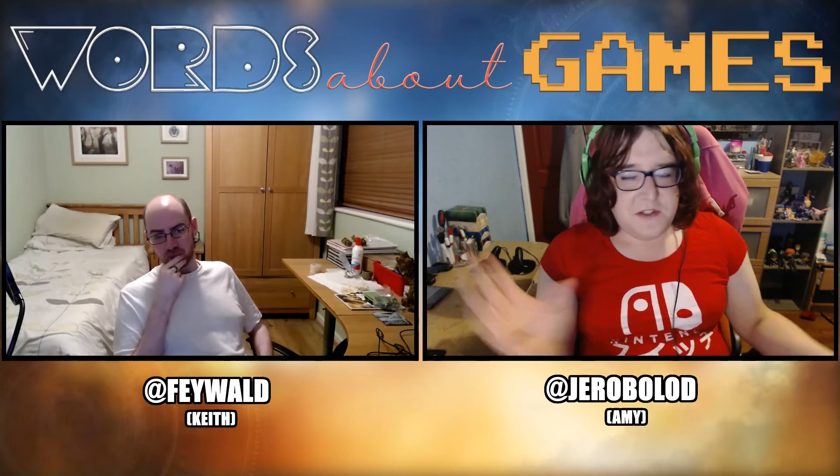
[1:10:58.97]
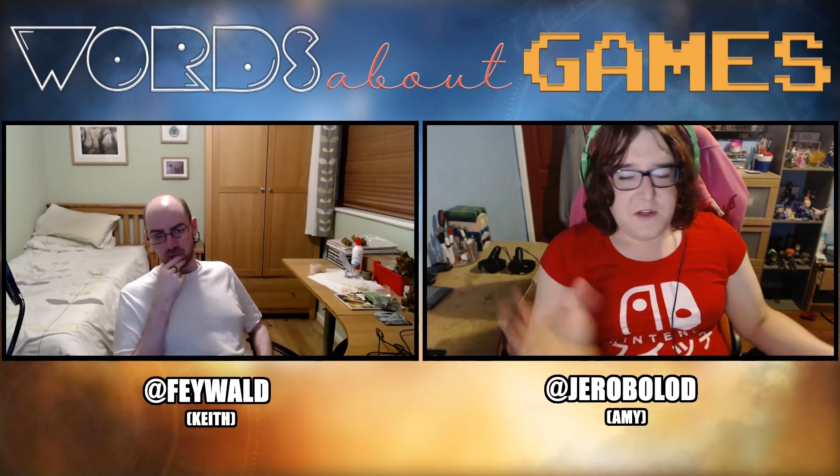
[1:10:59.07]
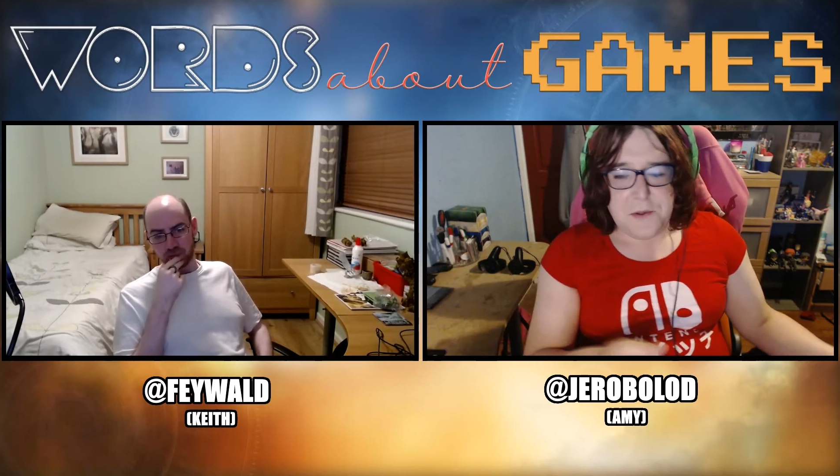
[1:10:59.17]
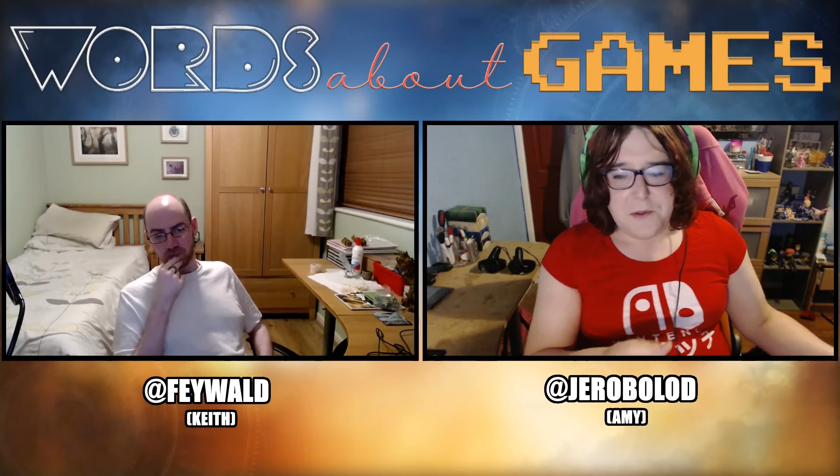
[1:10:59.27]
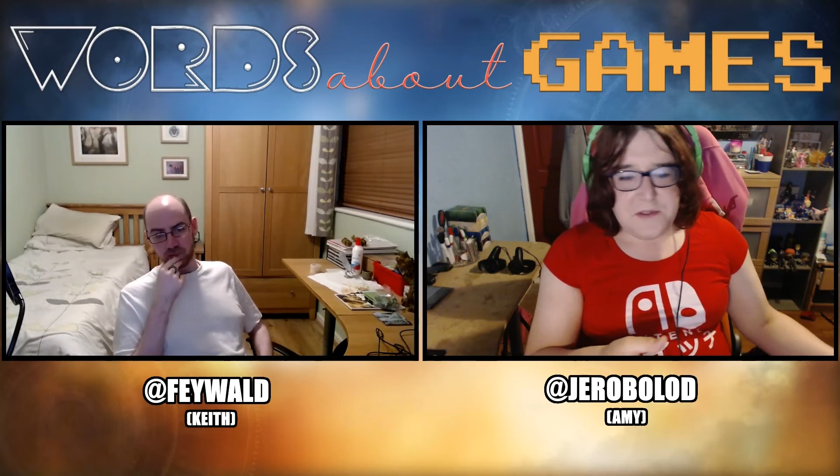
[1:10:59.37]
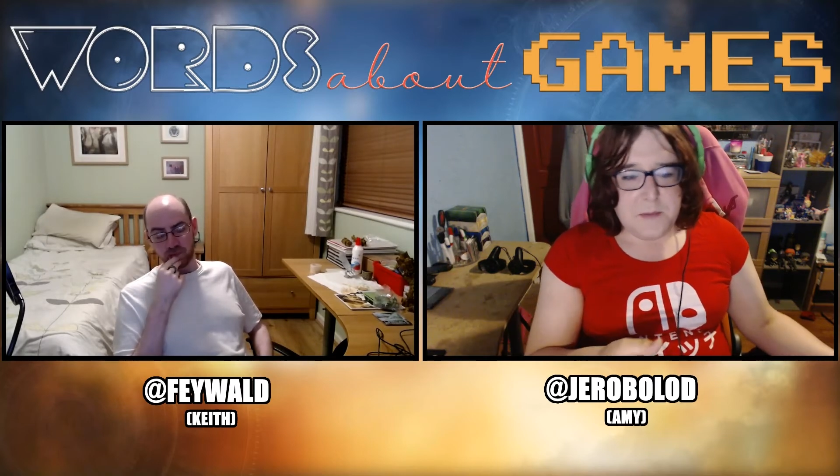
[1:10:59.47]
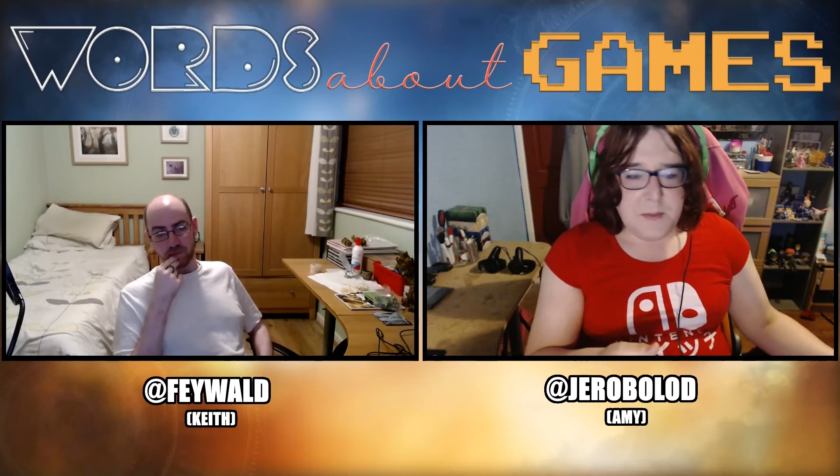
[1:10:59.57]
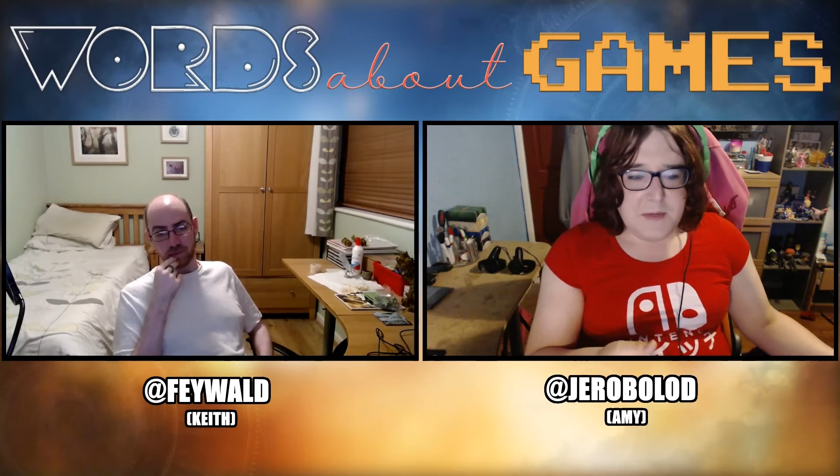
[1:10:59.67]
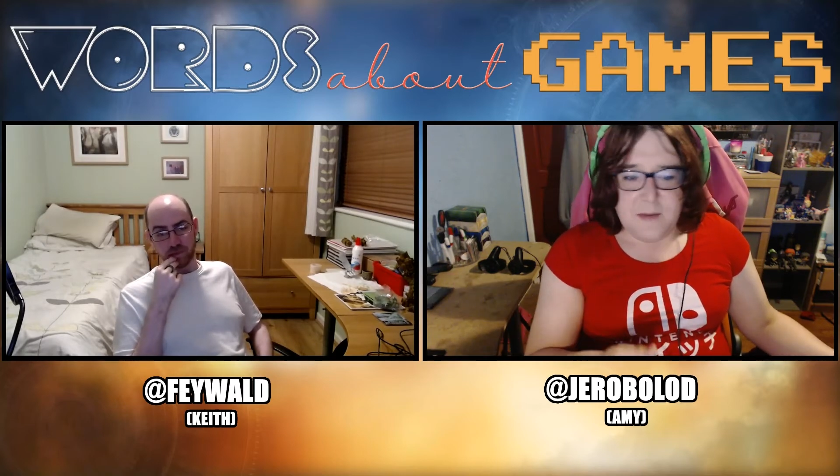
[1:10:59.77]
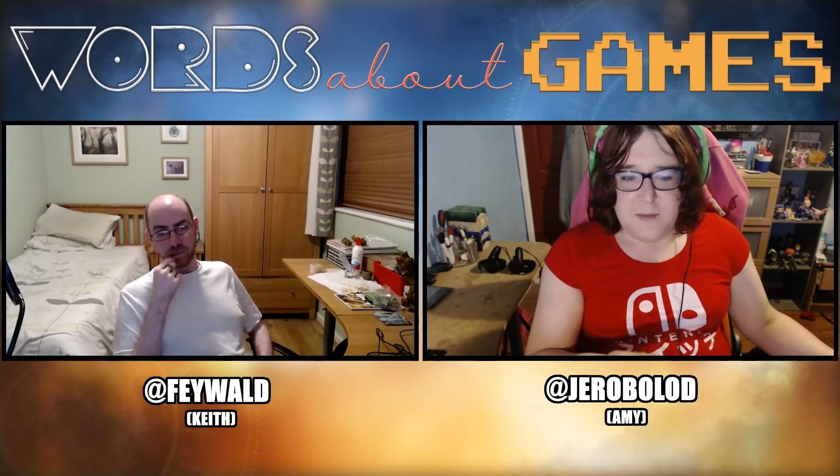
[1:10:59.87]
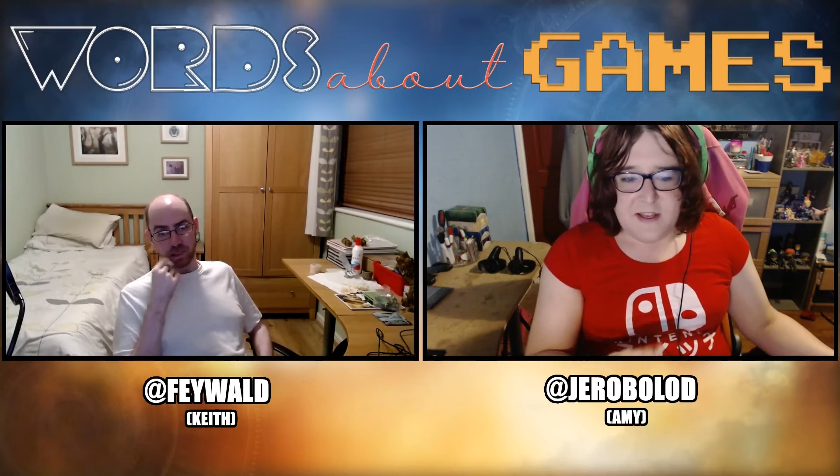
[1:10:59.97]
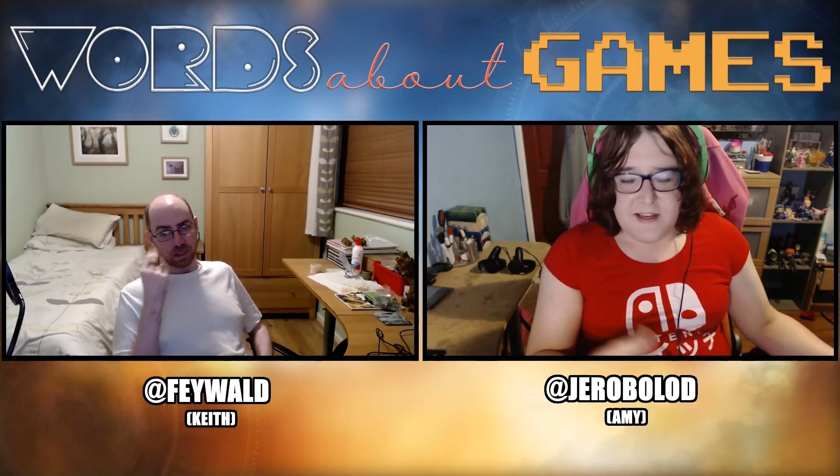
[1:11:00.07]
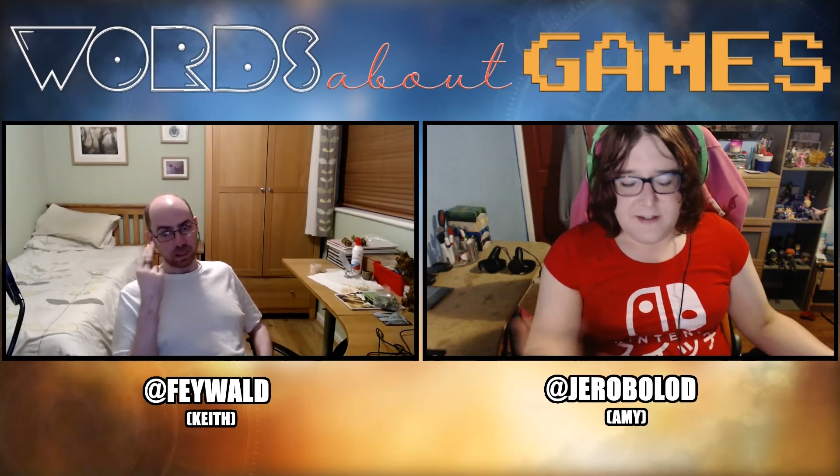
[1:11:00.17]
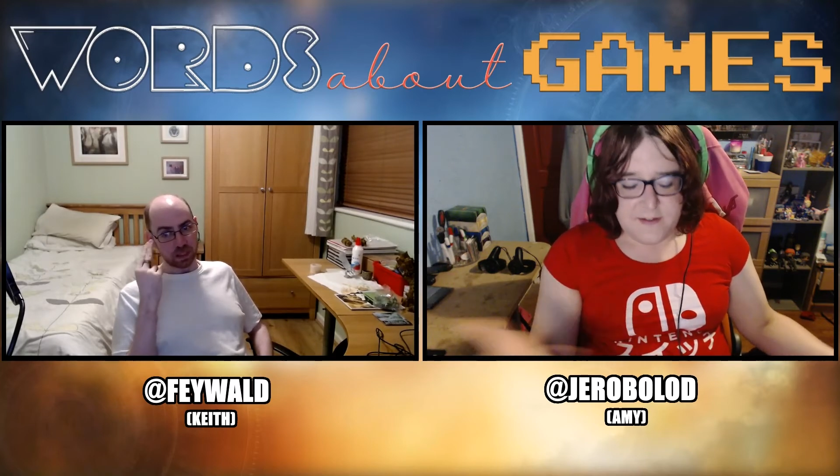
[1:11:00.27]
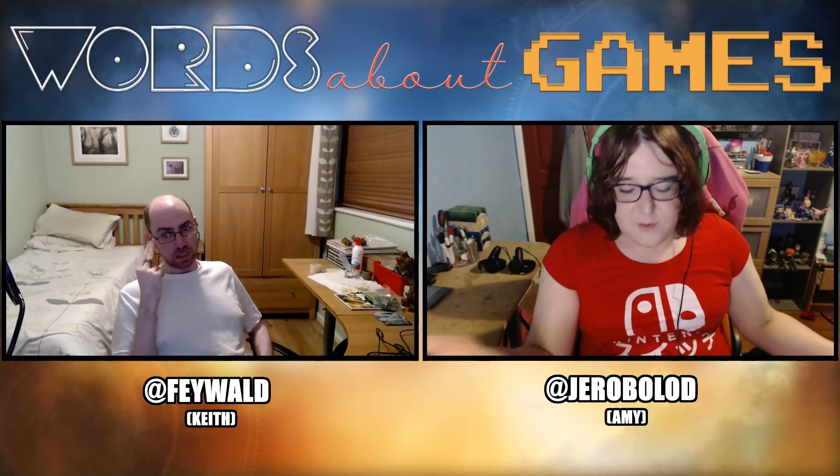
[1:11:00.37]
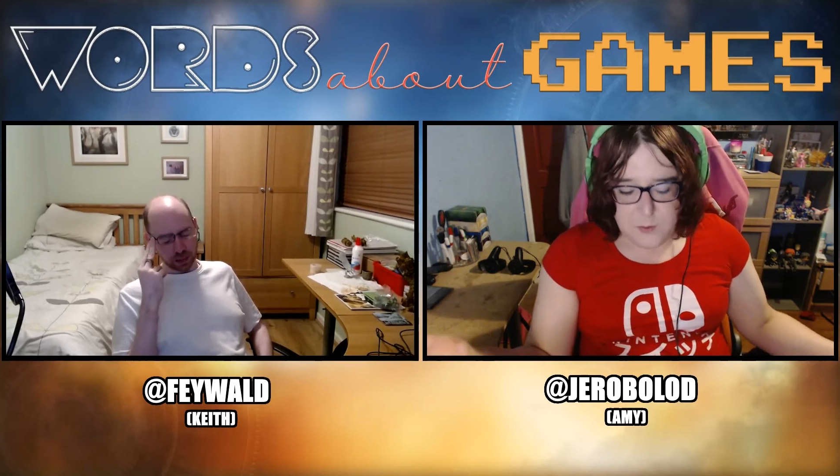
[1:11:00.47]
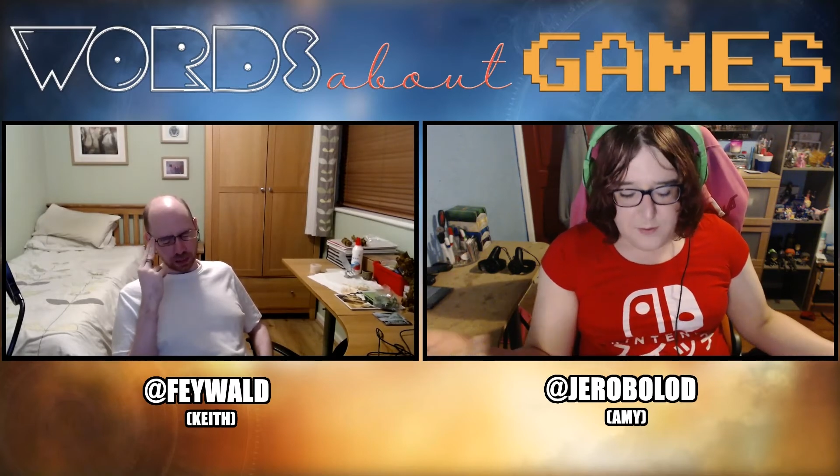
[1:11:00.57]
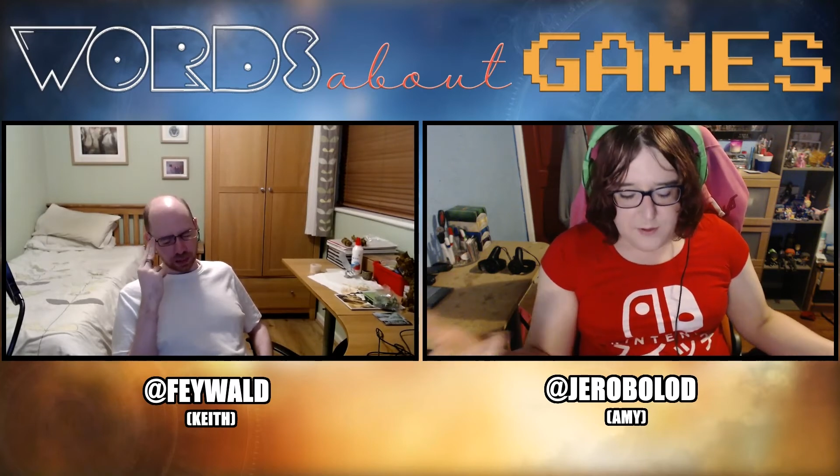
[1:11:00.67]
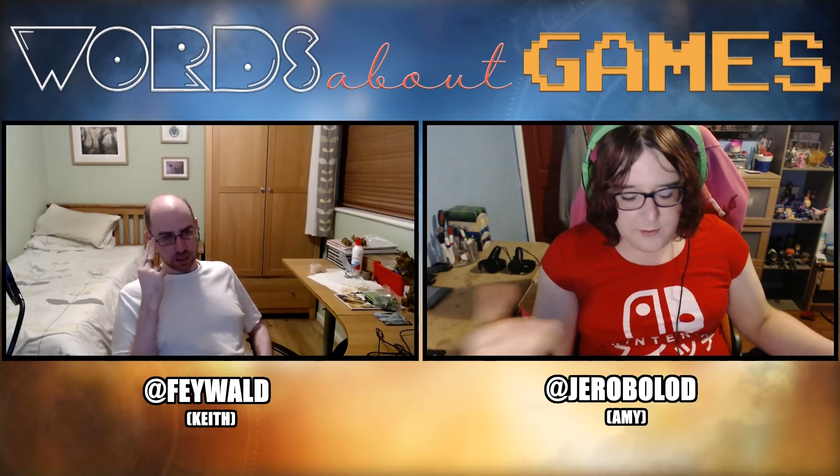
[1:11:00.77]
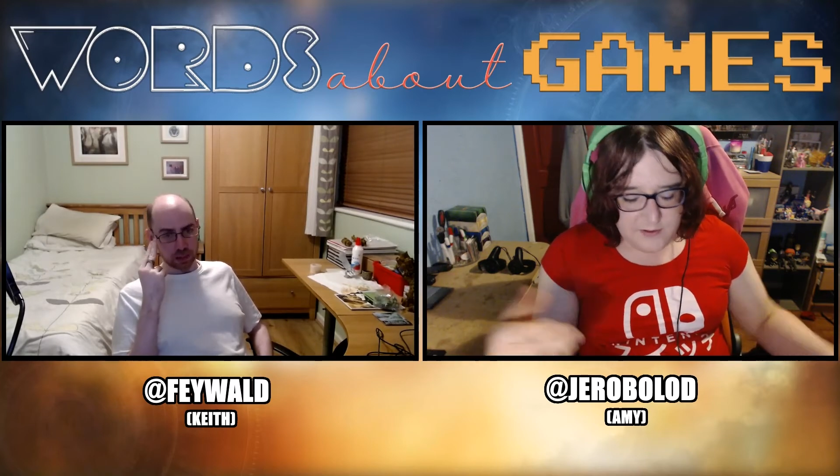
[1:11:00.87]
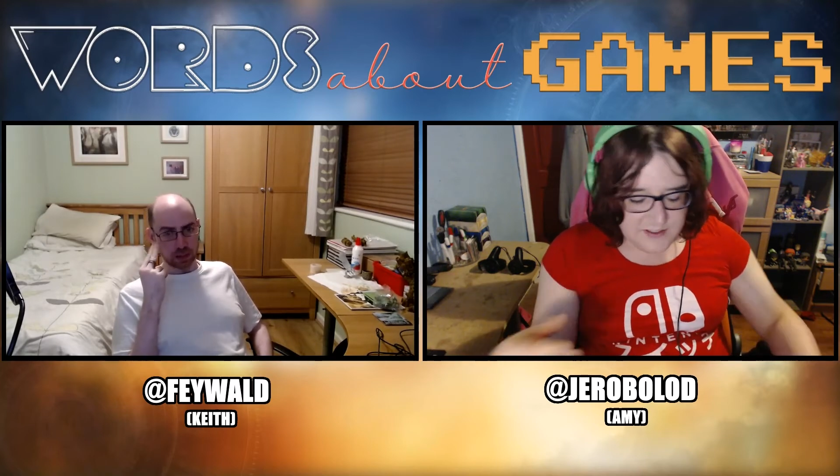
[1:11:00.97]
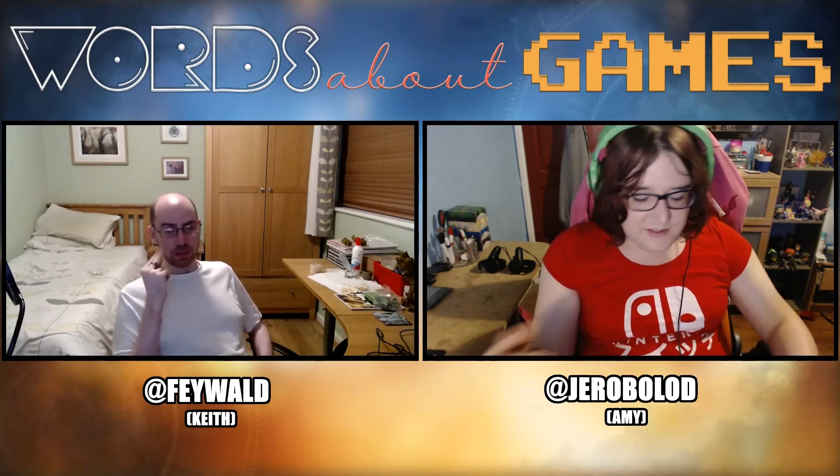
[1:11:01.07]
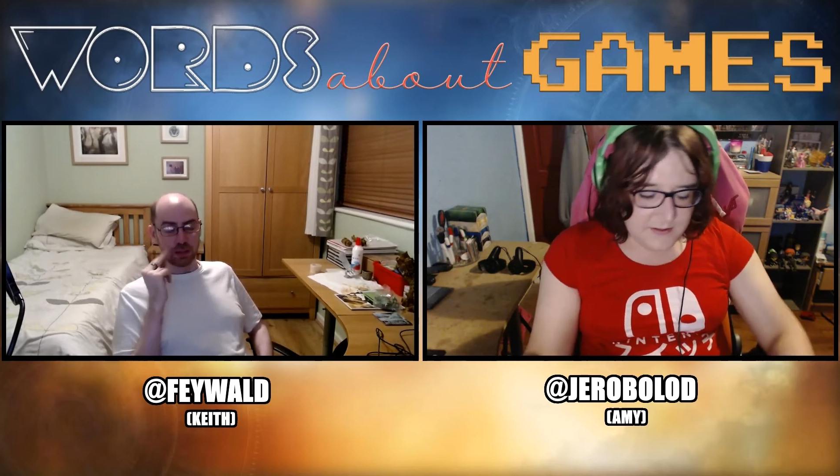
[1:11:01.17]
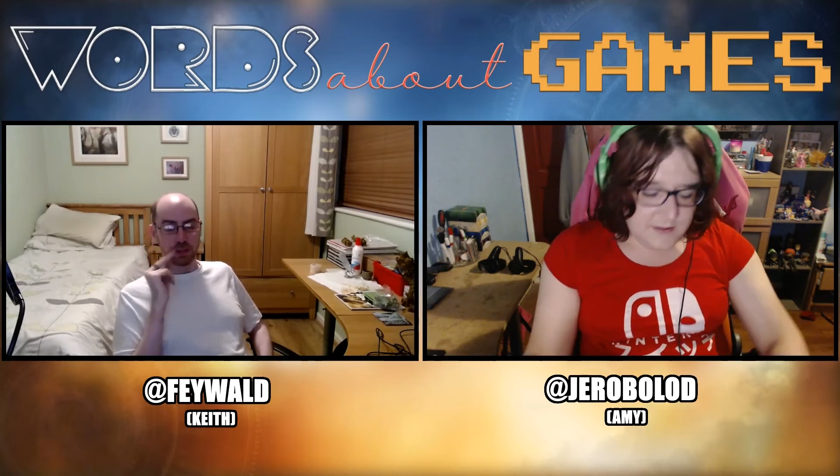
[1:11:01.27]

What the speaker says: code to be manipulated, someone will always do it.